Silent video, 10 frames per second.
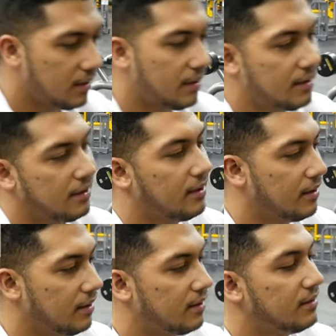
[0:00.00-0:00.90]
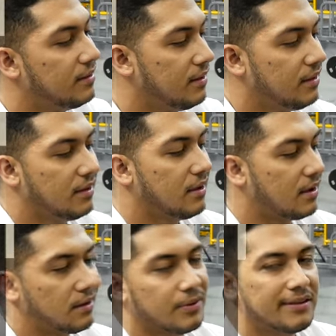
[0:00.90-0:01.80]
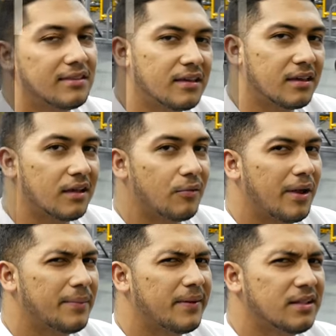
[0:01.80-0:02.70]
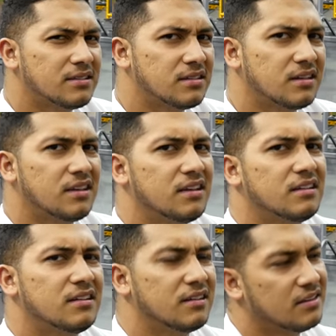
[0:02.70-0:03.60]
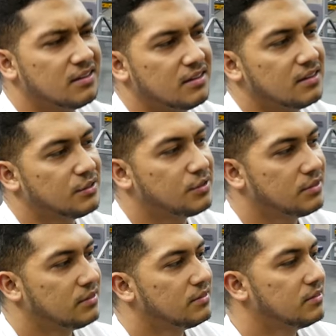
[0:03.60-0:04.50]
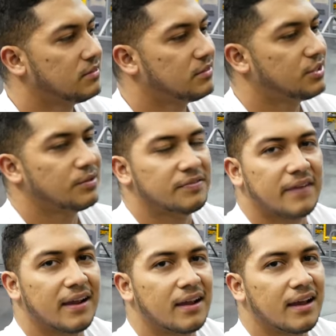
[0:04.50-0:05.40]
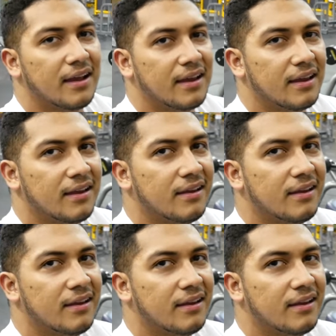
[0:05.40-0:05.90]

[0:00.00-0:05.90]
Uh, I know what you're thinking, why am I listening to a fat guy